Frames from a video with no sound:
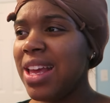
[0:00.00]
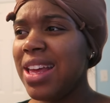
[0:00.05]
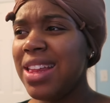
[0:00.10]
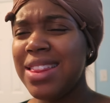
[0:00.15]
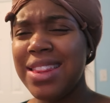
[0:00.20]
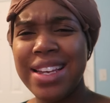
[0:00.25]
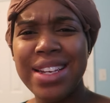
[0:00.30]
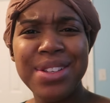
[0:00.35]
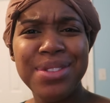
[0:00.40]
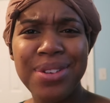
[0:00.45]

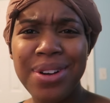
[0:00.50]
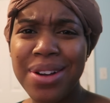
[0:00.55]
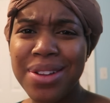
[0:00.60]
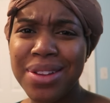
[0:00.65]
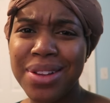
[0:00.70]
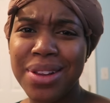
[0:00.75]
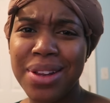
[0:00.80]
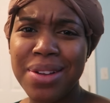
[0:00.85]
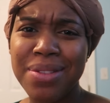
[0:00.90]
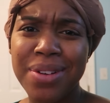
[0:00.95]
and thanks for all
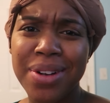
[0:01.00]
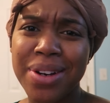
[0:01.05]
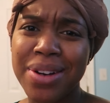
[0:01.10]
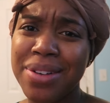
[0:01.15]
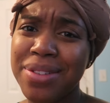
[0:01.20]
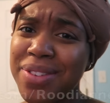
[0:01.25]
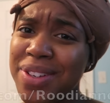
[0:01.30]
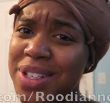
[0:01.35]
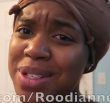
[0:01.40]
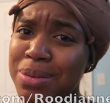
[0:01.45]
the love on
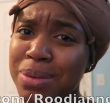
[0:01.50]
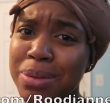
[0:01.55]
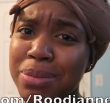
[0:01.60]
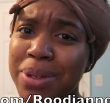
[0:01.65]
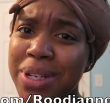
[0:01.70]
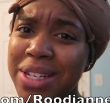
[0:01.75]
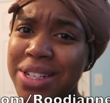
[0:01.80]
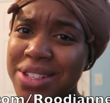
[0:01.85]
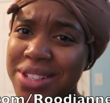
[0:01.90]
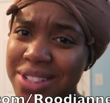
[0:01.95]
our
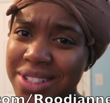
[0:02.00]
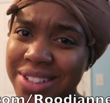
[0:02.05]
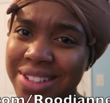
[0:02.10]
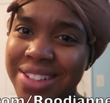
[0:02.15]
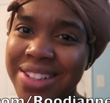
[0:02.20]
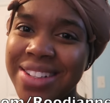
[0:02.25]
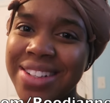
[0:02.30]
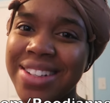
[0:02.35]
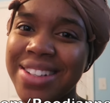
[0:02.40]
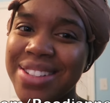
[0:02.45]
Facebook page
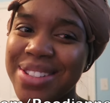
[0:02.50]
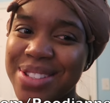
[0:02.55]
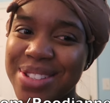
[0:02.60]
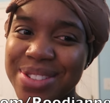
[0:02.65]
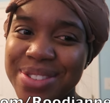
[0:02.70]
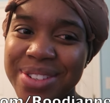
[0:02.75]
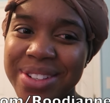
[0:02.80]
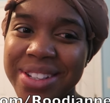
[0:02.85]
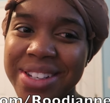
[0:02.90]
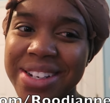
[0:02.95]

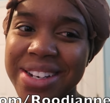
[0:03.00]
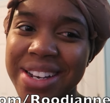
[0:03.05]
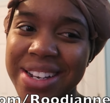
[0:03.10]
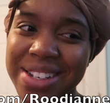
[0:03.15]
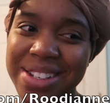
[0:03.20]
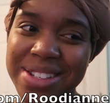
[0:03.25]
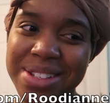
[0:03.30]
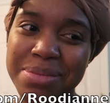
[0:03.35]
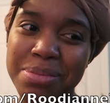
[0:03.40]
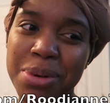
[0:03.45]
it's really
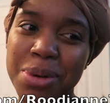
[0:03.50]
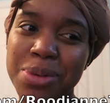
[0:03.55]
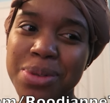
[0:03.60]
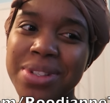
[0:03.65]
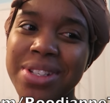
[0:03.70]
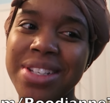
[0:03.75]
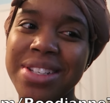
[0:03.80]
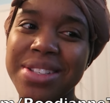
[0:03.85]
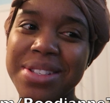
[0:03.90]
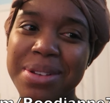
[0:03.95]
nice
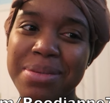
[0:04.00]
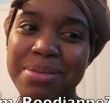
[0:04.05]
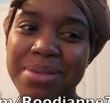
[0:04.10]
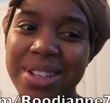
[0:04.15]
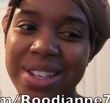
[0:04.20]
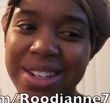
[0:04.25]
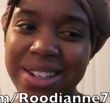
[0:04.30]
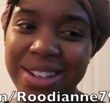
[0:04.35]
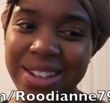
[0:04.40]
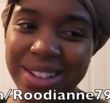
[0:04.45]
posting
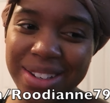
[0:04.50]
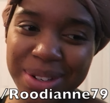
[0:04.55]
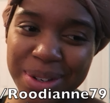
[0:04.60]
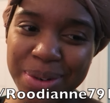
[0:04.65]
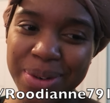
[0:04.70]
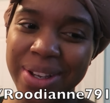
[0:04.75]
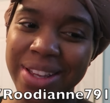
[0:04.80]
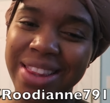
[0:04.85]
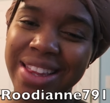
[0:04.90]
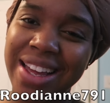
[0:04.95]
something
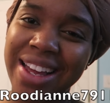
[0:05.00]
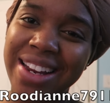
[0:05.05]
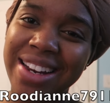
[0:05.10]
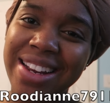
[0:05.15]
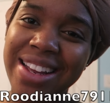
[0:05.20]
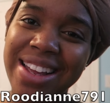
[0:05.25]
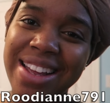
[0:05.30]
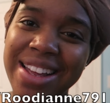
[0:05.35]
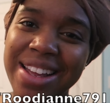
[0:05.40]
knowing that